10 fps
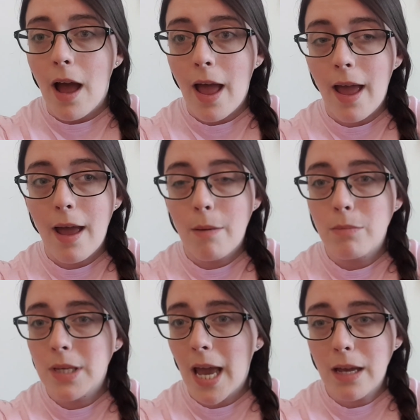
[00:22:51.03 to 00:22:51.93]
Um,
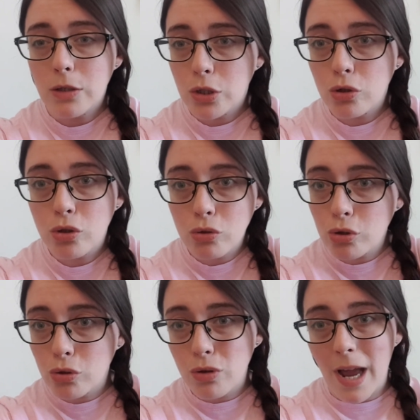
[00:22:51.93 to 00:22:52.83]
yeah, it's just so,
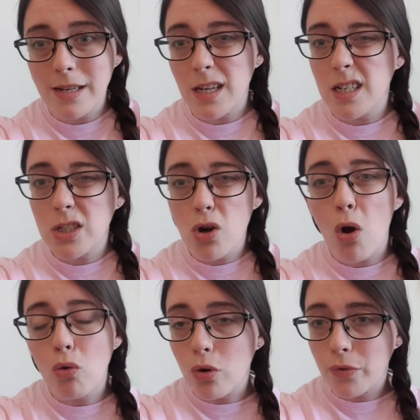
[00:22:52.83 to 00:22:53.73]
so nice. And it's not
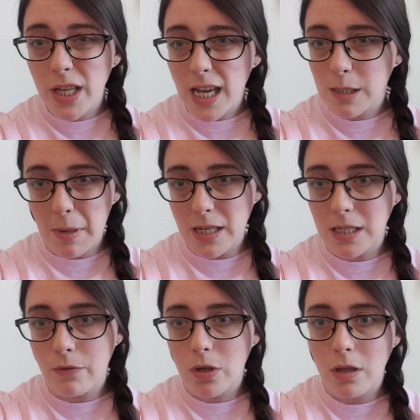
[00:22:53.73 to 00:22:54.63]
overly
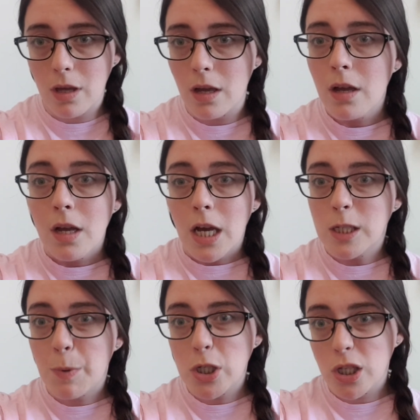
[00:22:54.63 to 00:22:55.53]
expensive either,
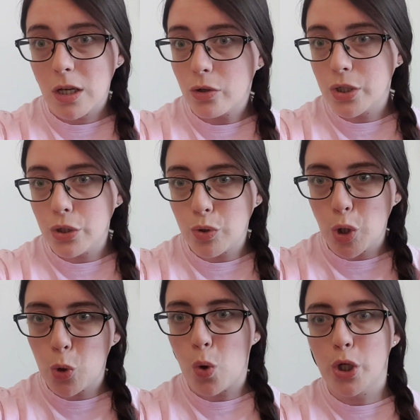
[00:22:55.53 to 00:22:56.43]
especially considering
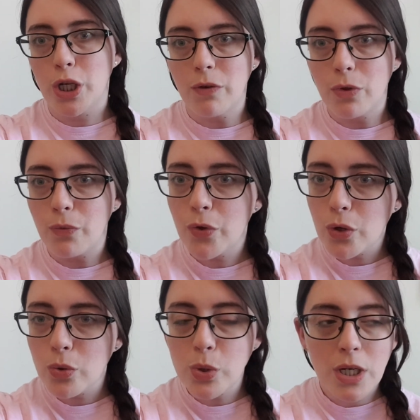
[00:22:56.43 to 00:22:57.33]
the quality of the
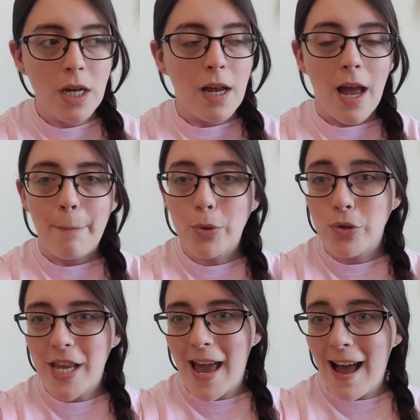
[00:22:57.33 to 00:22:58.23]
food.
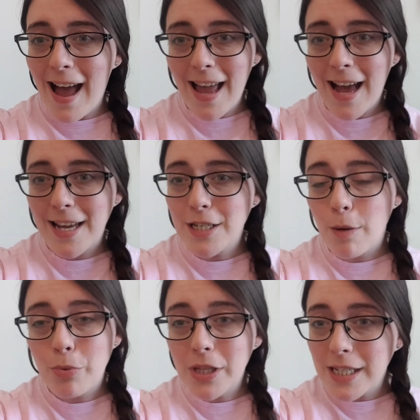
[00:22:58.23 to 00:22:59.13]
But yeah, I had a
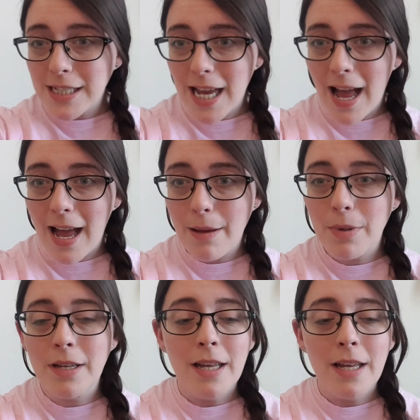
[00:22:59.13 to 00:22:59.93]
brilliant time.